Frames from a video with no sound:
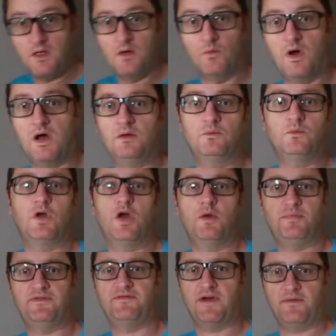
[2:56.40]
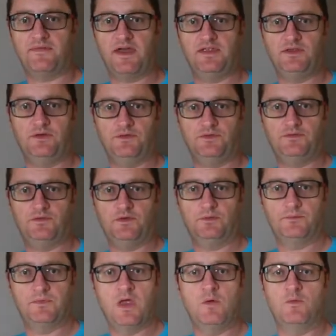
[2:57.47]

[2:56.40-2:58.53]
Well, we hope you found that useful.